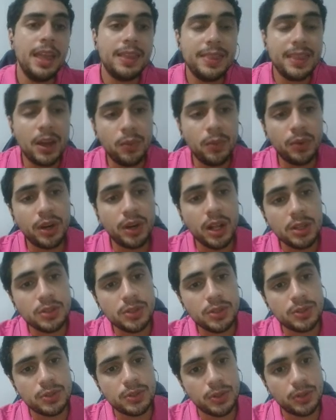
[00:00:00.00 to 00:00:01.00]
Now we're
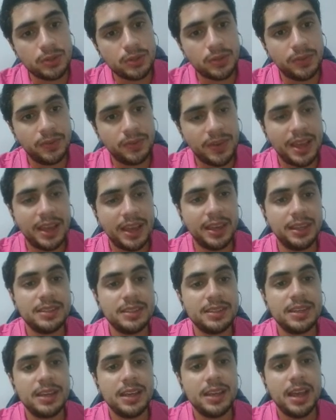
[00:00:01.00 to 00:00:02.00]
also told to
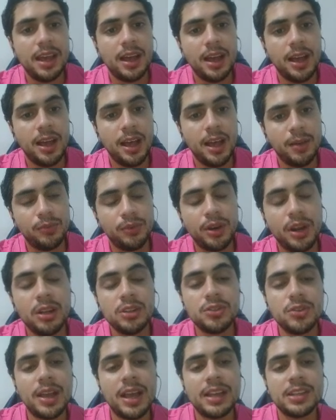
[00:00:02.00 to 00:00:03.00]
find, we're
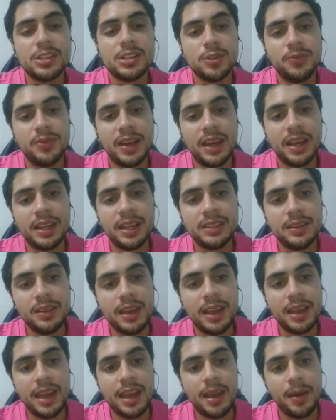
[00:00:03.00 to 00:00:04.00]
also asked to find
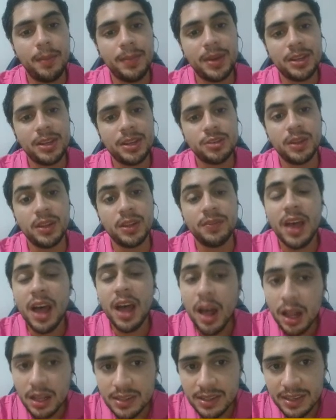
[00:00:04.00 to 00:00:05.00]
the measurement of
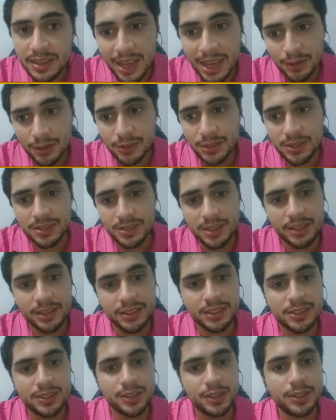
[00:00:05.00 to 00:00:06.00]
all the angles inside
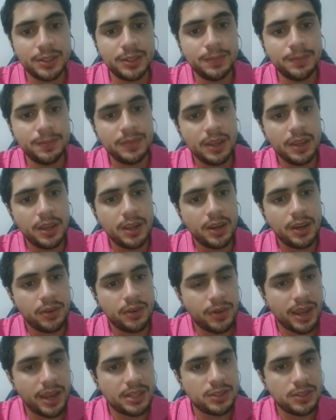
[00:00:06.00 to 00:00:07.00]
the circle,
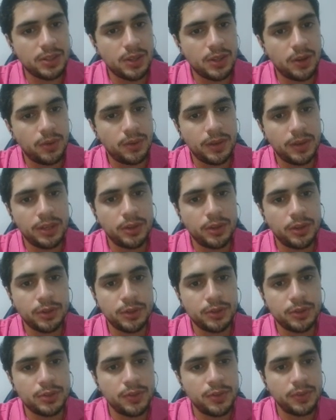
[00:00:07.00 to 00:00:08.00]
right? So in
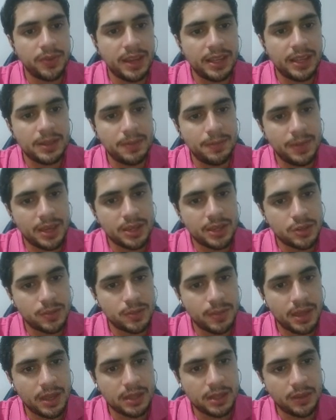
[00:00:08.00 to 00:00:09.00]
order to find the
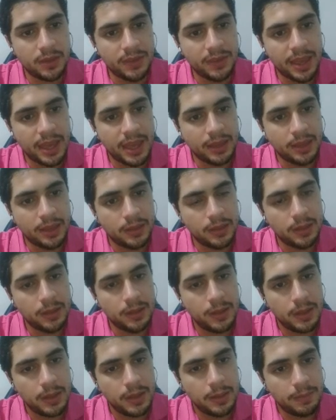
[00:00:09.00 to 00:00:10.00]
measurement of angle
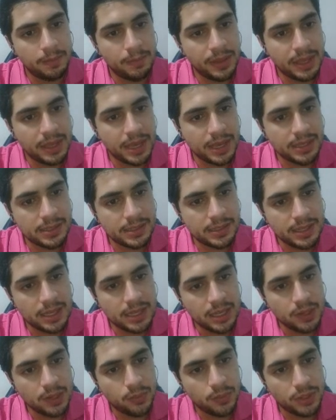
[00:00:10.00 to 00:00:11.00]

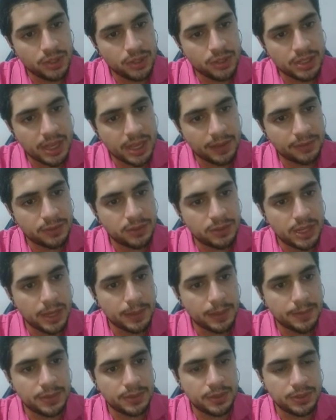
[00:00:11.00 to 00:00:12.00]
BAC, we just have to
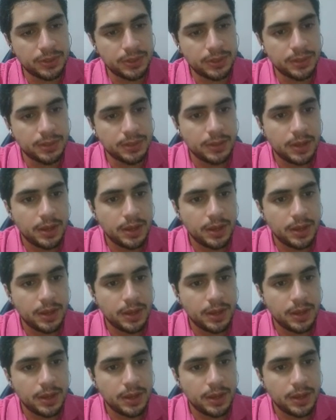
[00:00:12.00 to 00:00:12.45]
substitute.